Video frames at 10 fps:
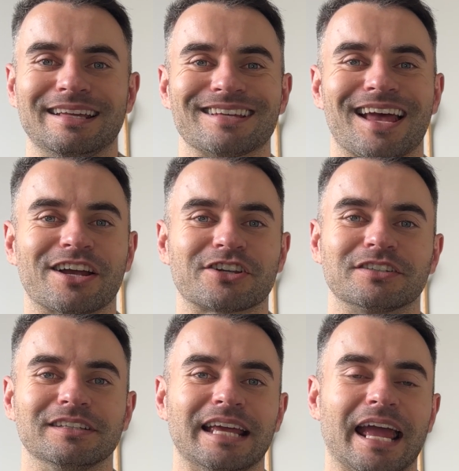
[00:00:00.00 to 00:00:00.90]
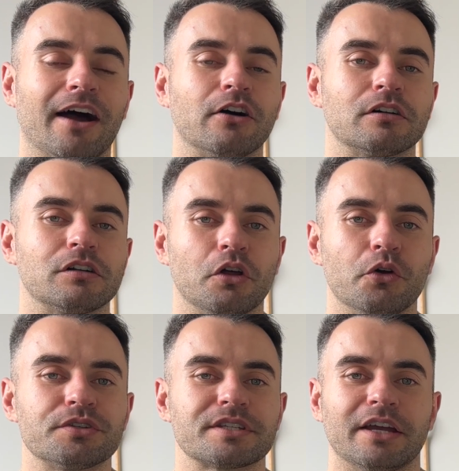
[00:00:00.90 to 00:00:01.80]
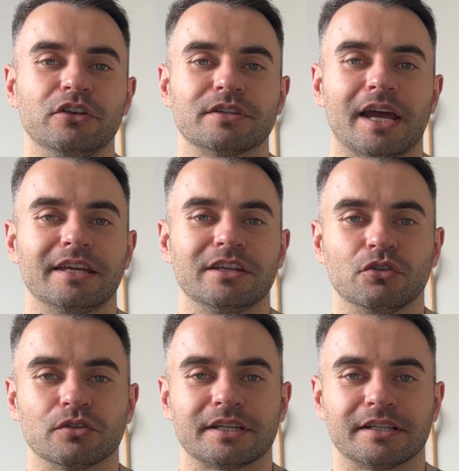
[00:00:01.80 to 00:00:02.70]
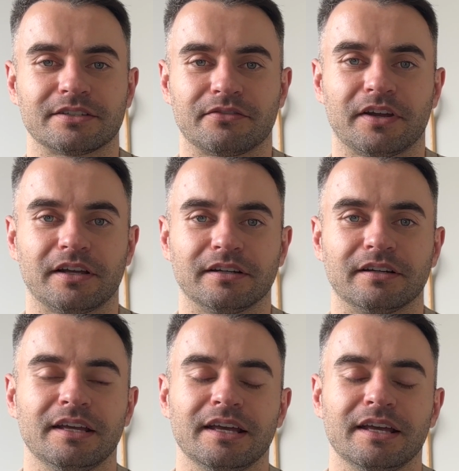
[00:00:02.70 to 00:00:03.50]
It's actually how close are you taking your sets to failure.